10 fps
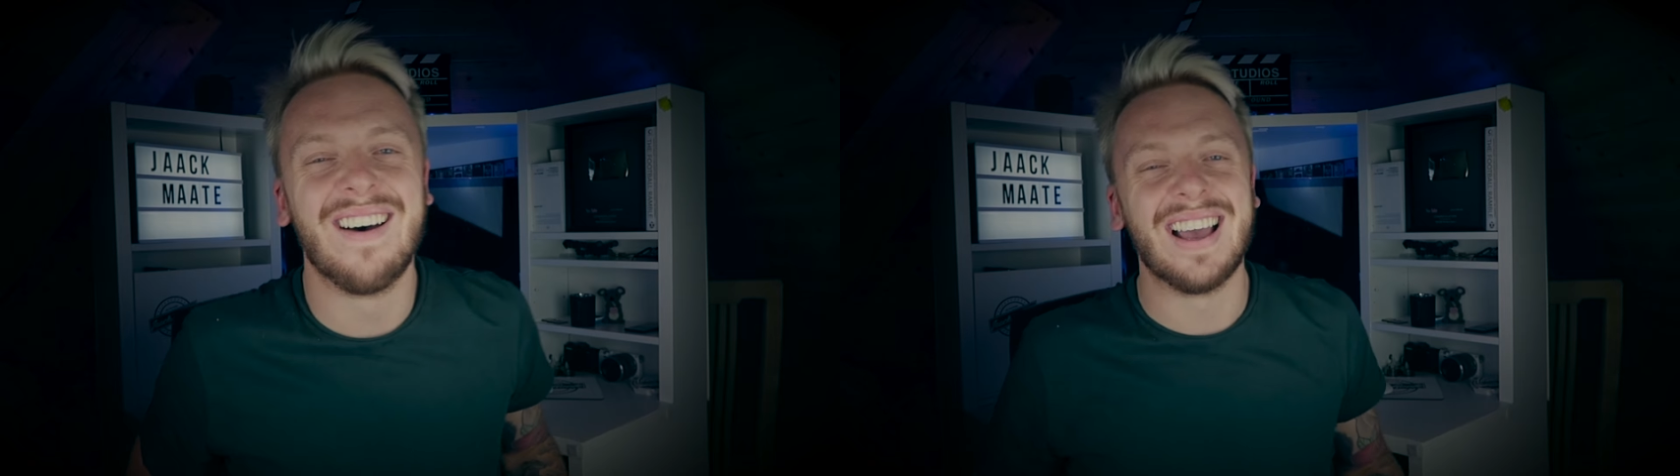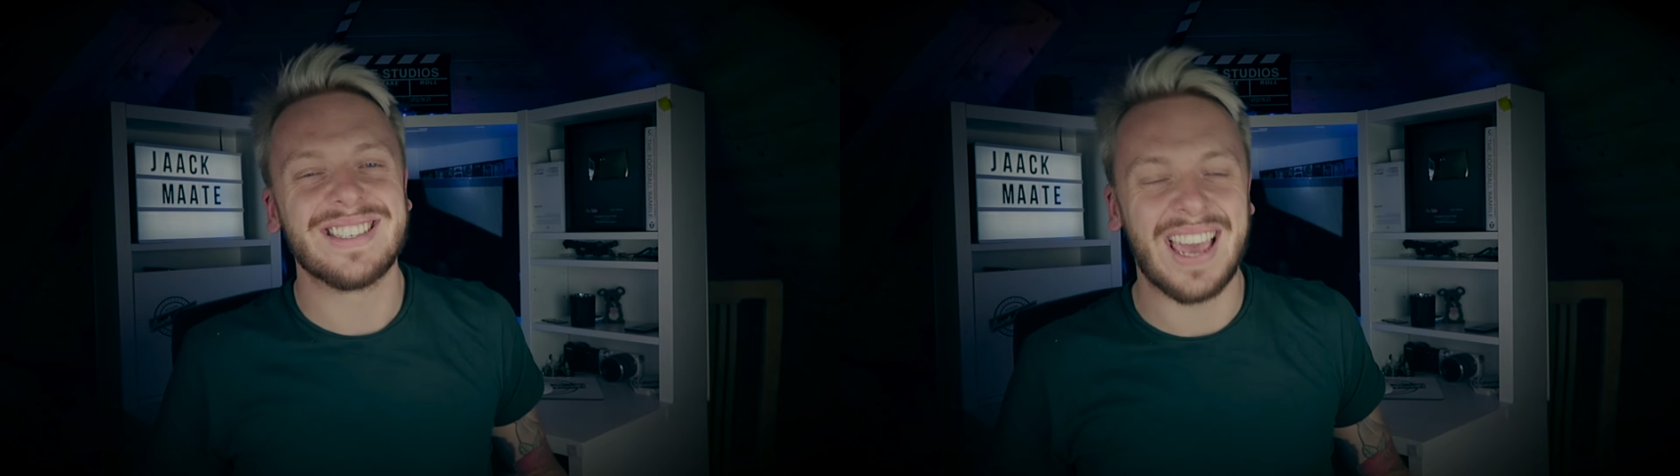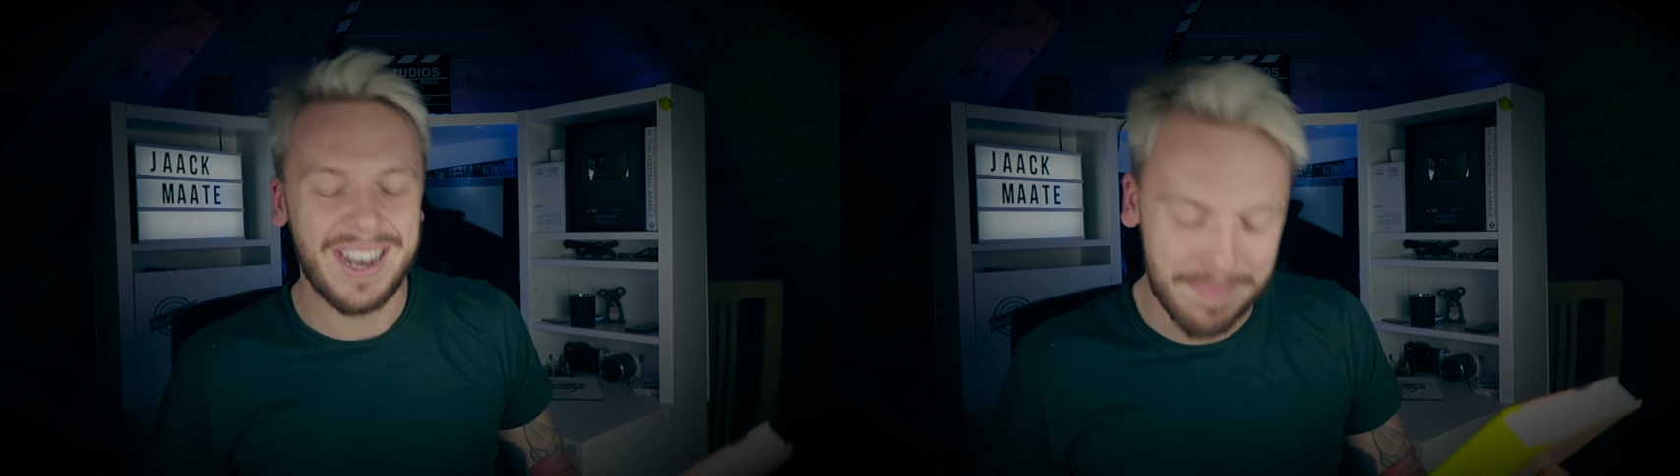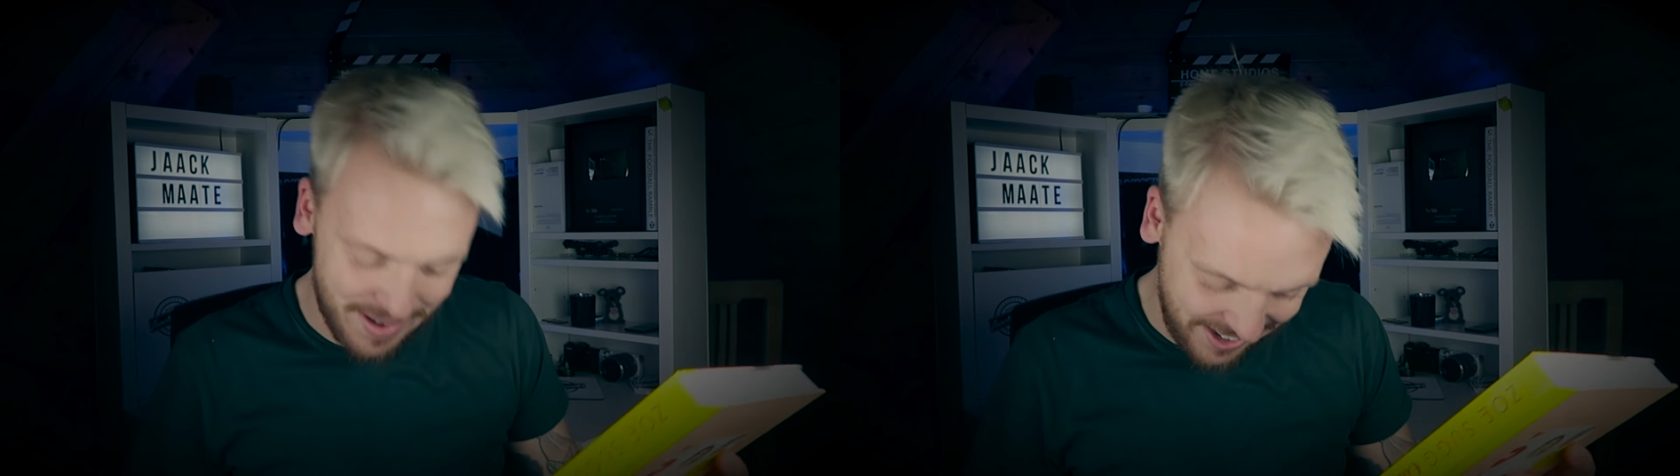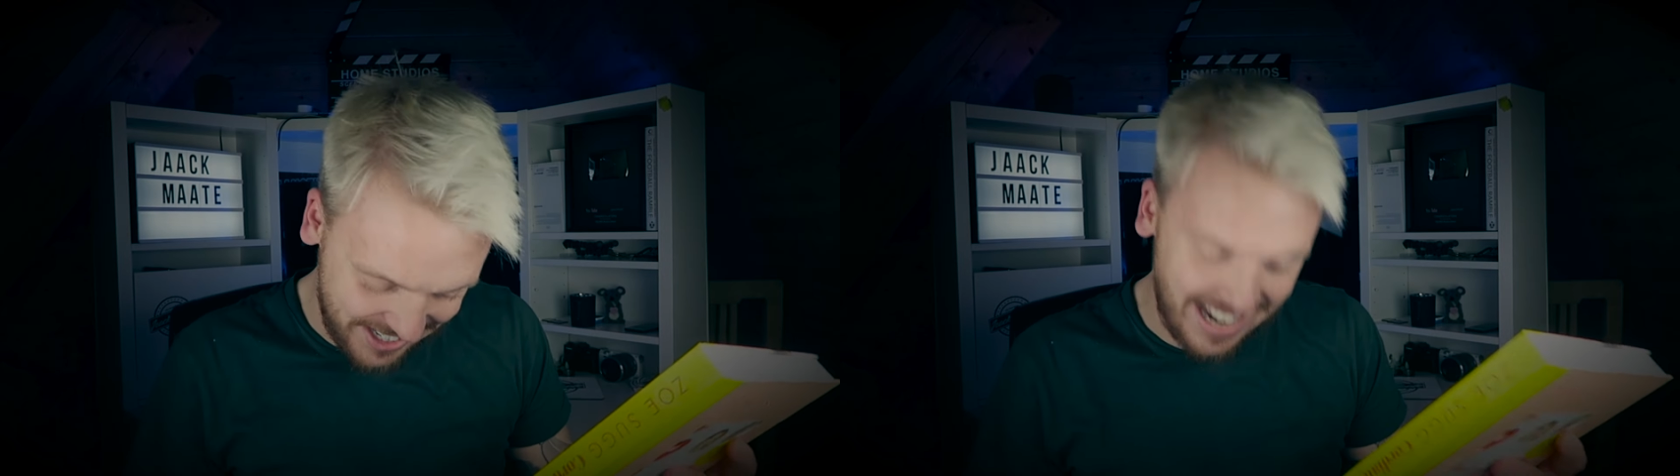Right, let's get in the
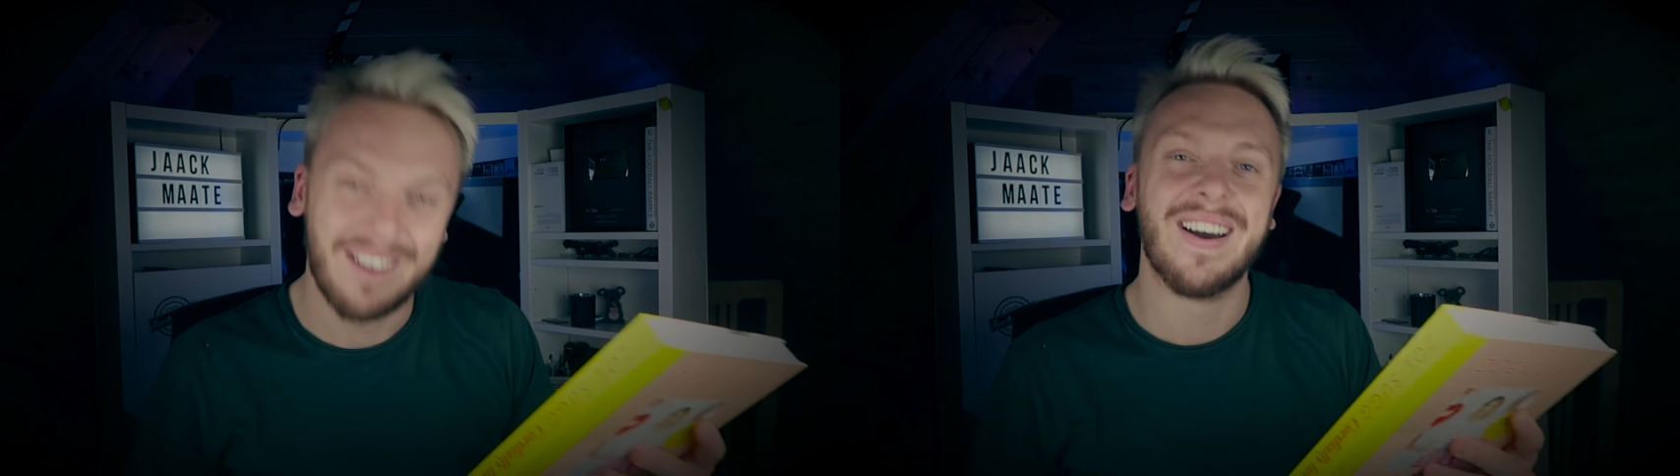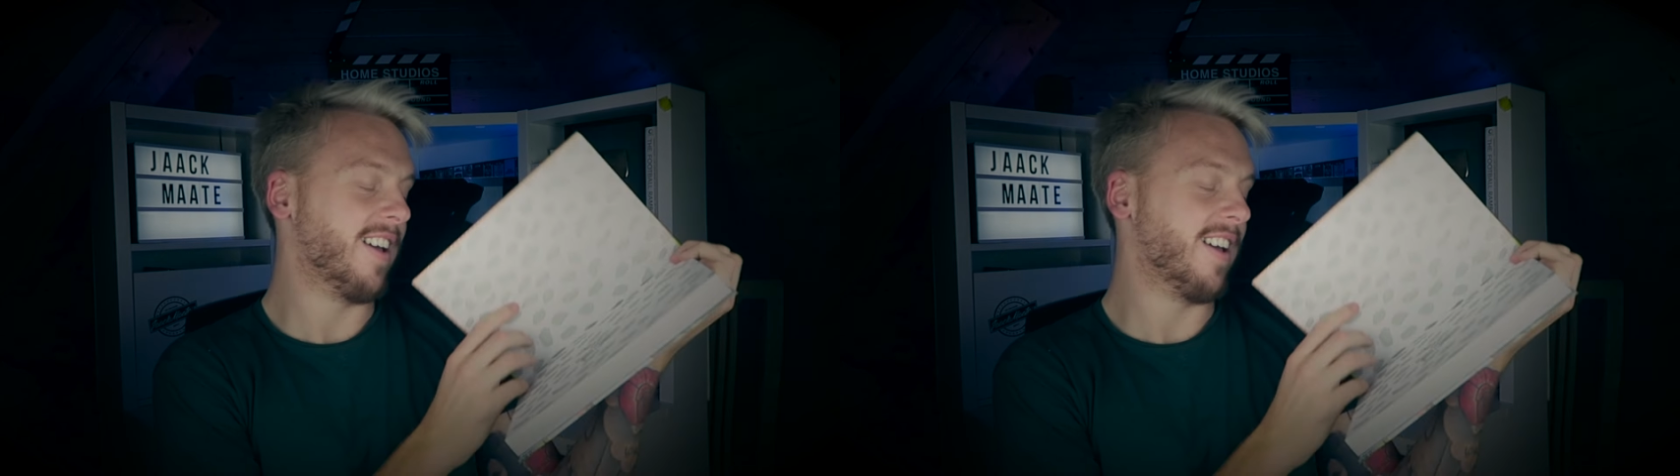book, shall we?